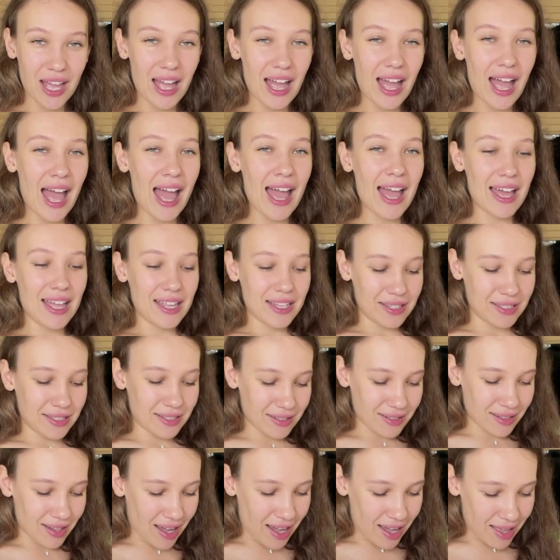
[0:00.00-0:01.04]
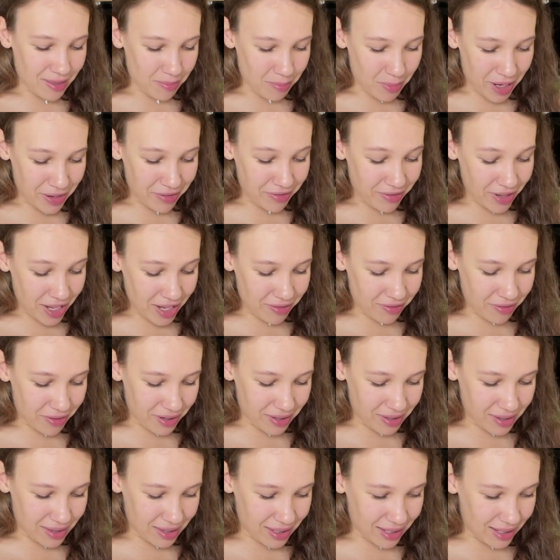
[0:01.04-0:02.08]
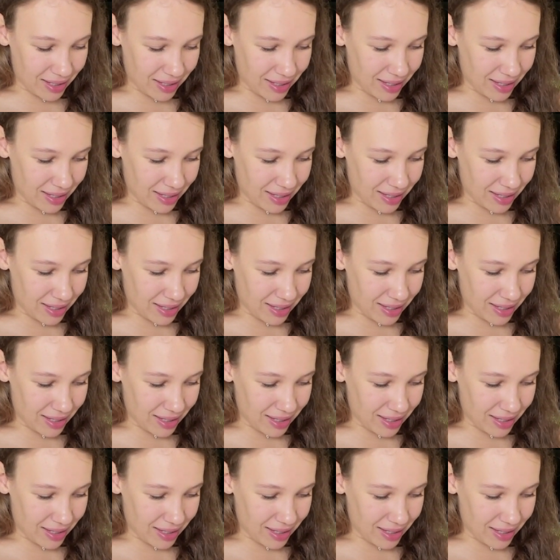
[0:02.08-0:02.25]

And my favorite thing